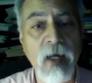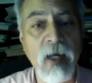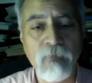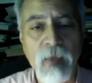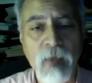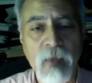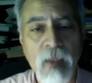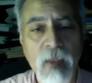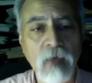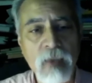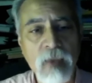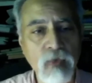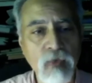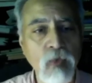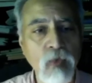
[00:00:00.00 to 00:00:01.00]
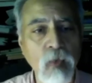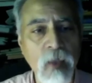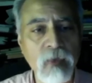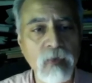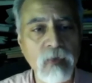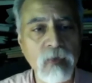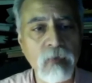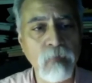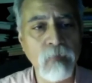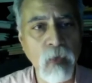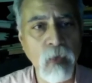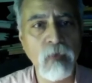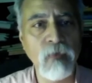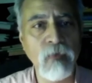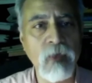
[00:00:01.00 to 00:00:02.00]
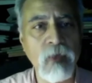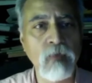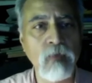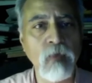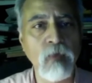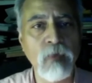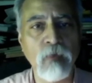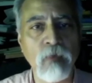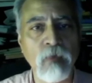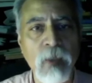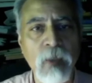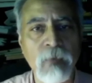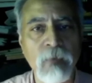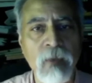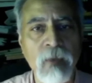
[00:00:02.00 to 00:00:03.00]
Now, these two words both refer to movement of peoples,